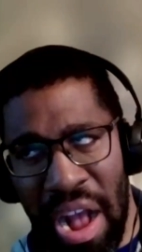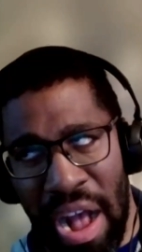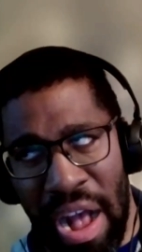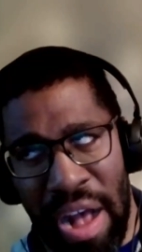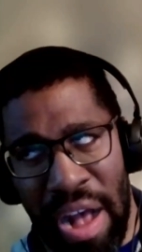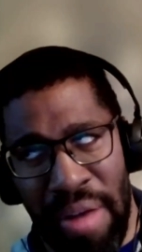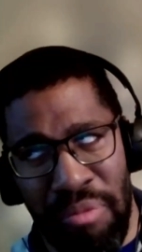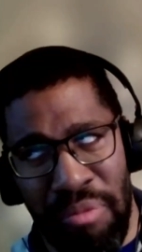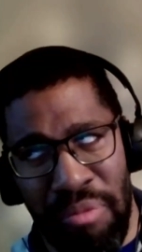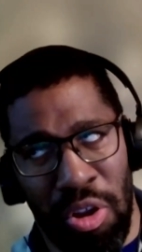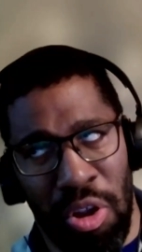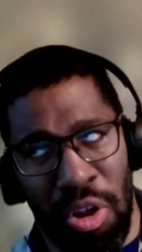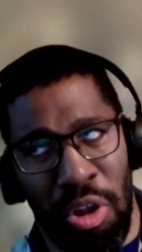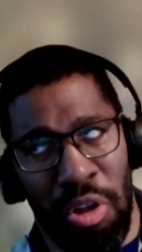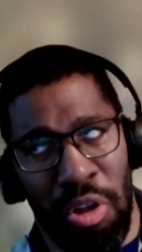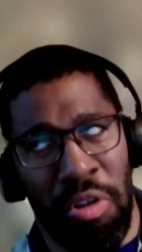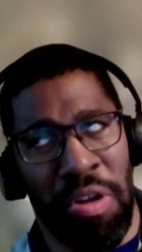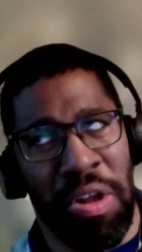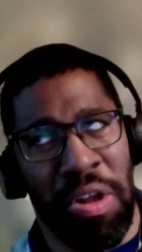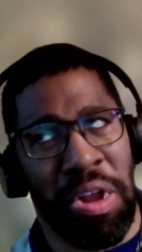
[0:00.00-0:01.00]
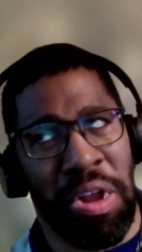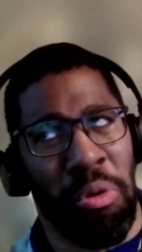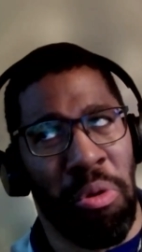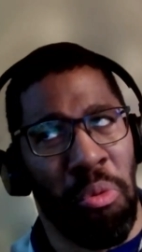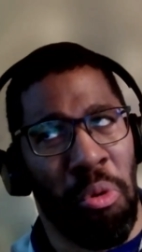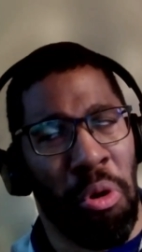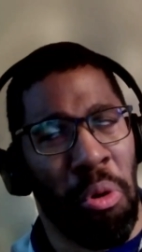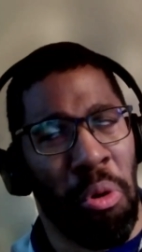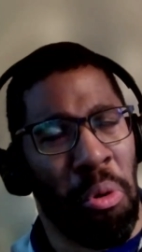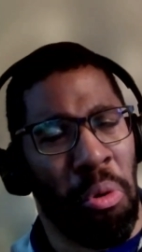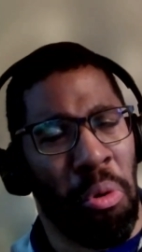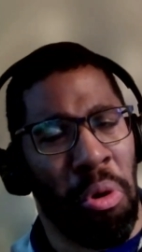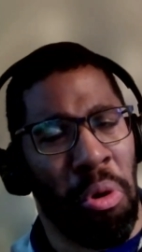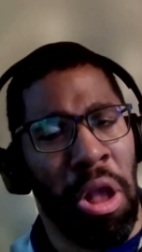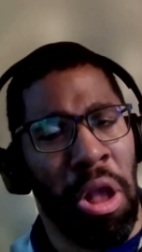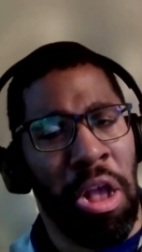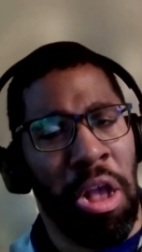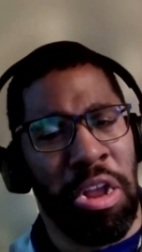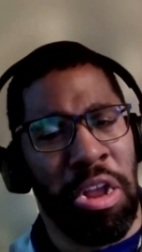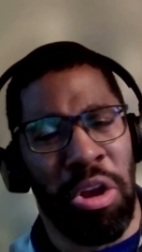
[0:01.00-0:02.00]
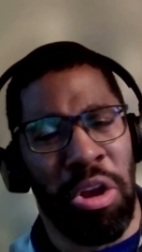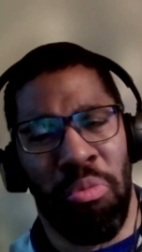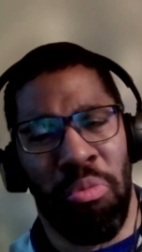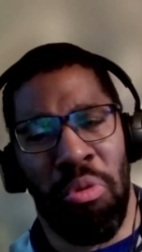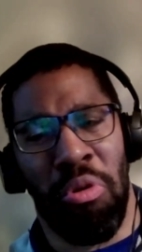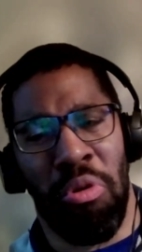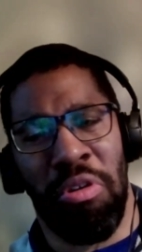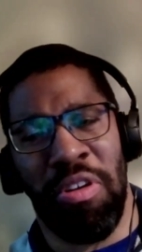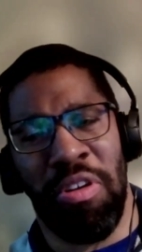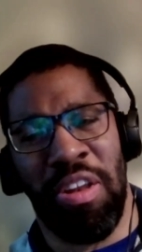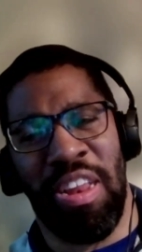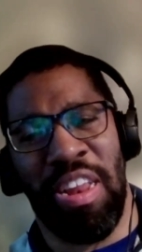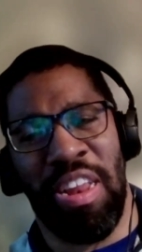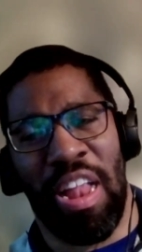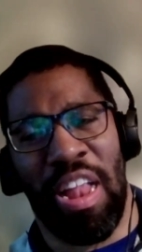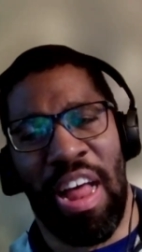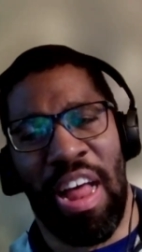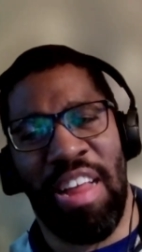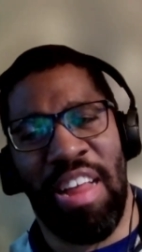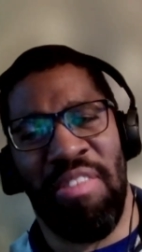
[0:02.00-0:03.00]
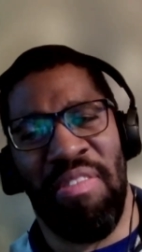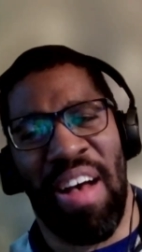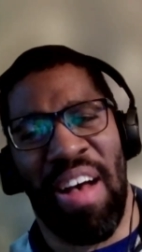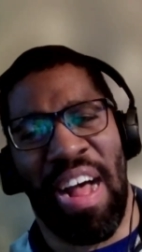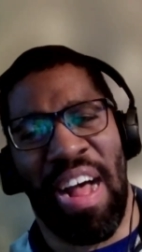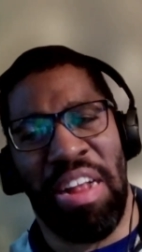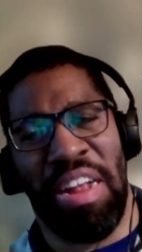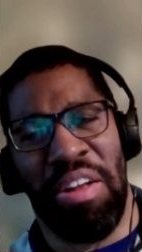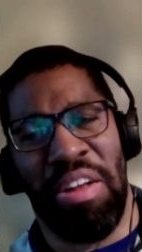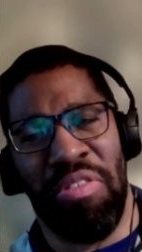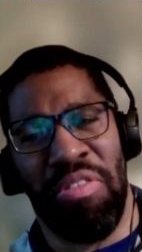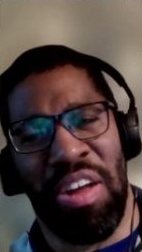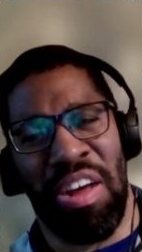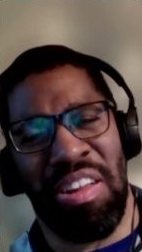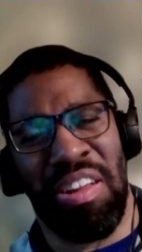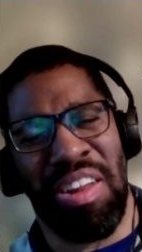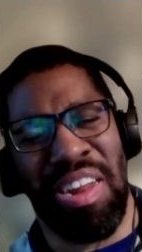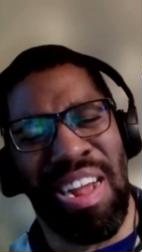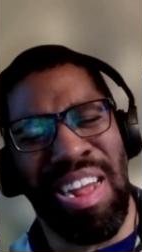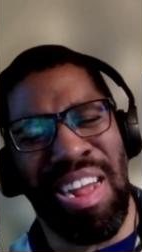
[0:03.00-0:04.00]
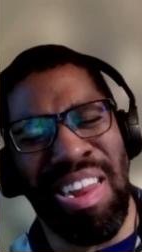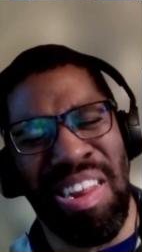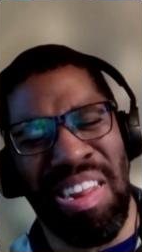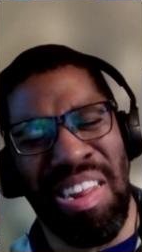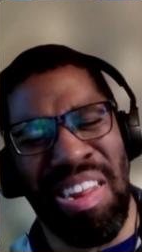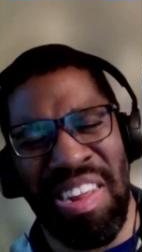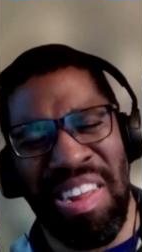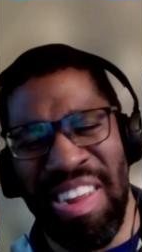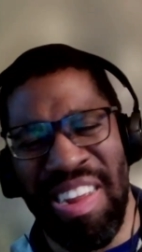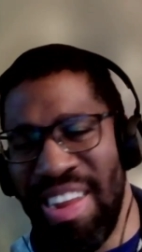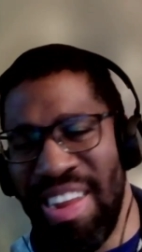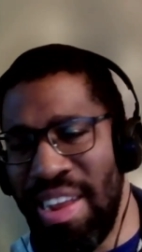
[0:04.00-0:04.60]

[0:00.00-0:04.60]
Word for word: yeah absolutely your, your word still has value doesn't it